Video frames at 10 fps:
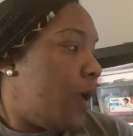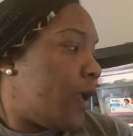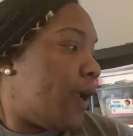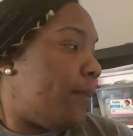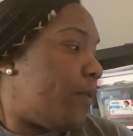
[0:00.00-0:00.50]

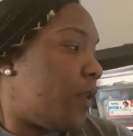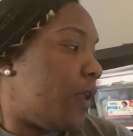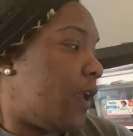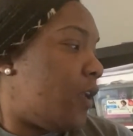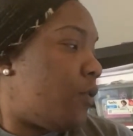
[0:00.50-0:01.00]

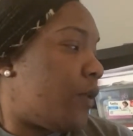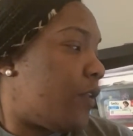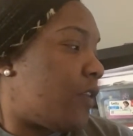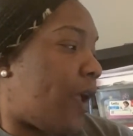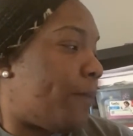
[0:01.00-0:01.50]
Kimberly, you
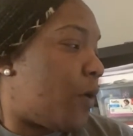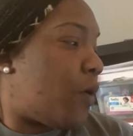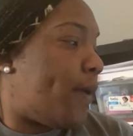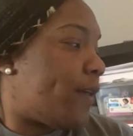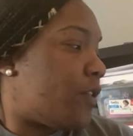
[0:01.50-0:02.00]
can type your
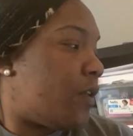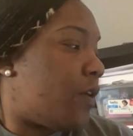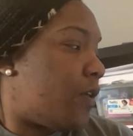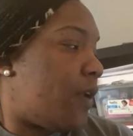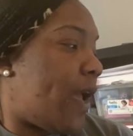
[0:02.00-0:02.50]
question.
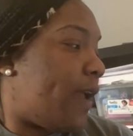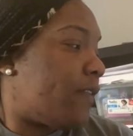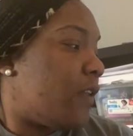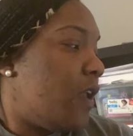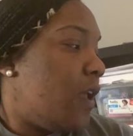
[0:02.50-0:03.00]
You're next.